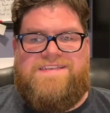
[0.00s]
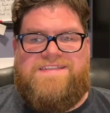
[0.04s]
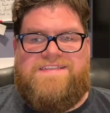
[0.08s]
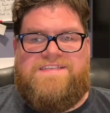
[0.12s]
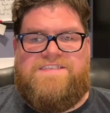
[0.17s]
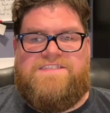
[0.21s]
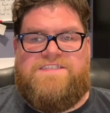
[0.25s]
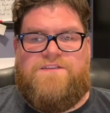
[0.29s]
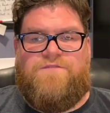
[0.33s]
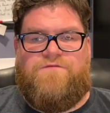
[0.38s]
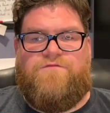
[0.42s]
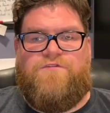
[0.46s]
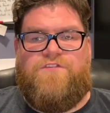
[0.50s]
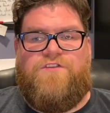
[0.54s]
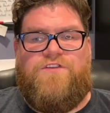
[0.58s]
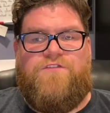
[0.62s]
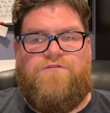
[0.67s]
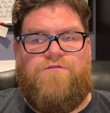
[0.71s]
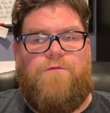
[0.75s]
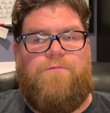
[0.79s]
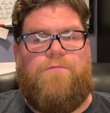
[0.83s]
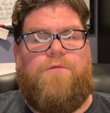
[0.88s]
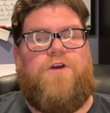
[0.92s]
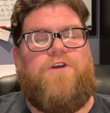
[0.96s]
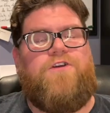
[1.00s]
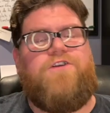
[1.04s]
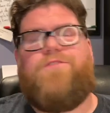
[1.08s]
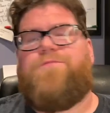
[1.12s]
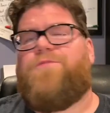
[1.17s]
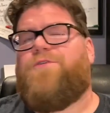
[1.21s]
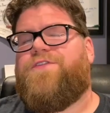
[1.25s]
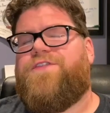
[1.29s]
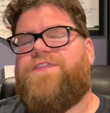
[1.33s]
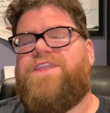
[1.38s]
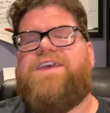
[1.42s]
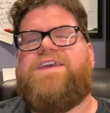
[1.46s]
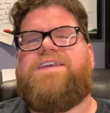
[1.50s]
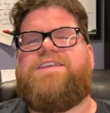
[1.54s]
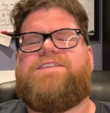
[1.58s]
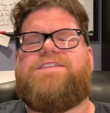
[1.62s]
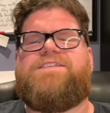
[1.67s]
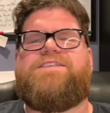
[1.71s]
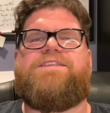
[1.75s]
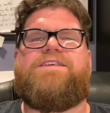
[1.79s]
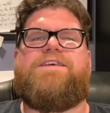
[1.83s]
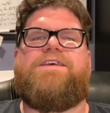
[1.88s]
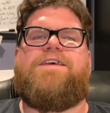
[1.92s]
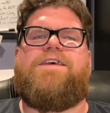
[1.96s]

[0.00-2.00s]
did some really remarkable things